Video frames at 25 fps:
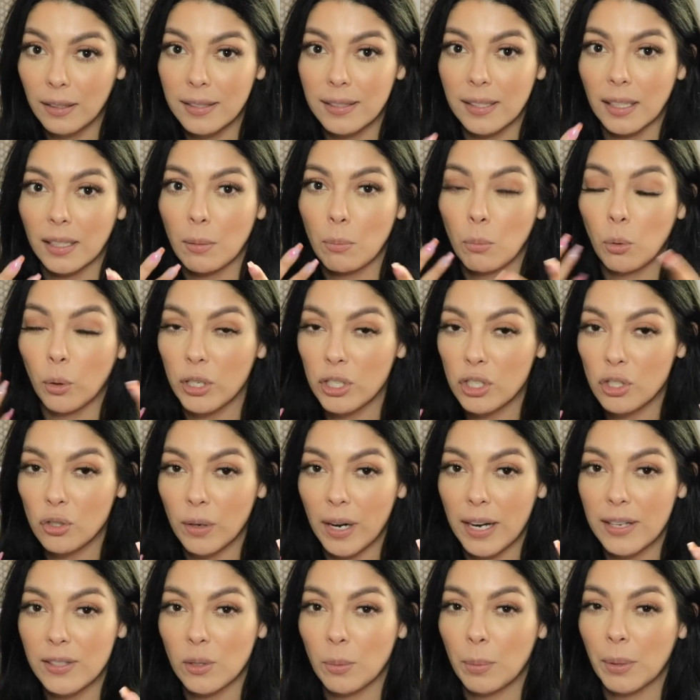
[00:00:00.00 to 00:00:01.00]
It's like a
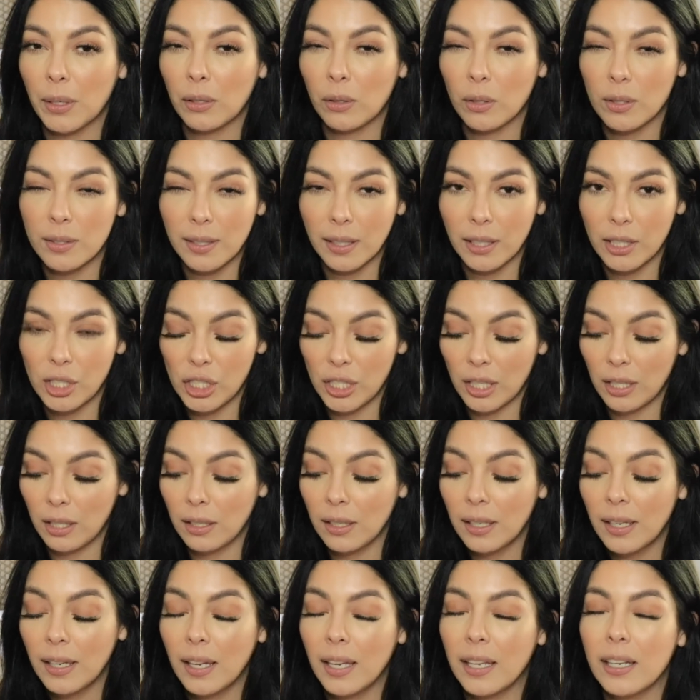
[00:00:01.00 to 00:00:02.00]
moisturizer, but it looks like a
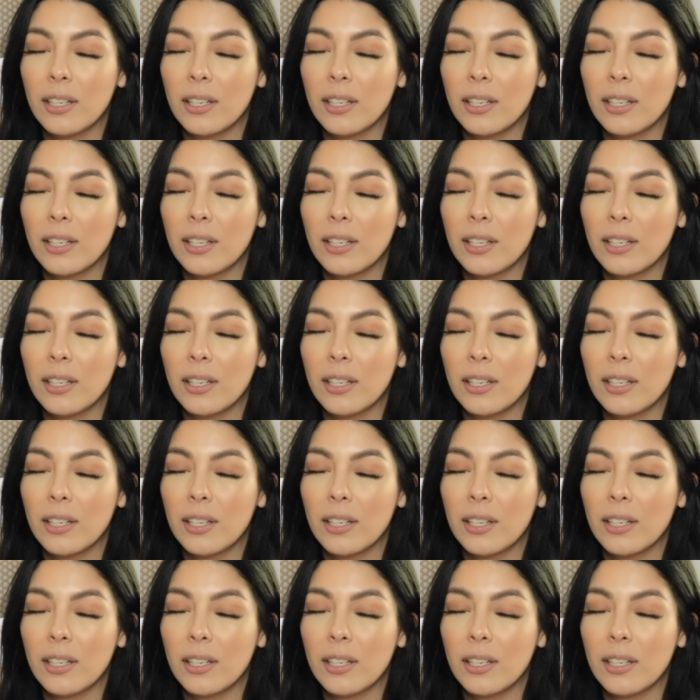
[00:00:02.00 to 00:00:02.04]
gel.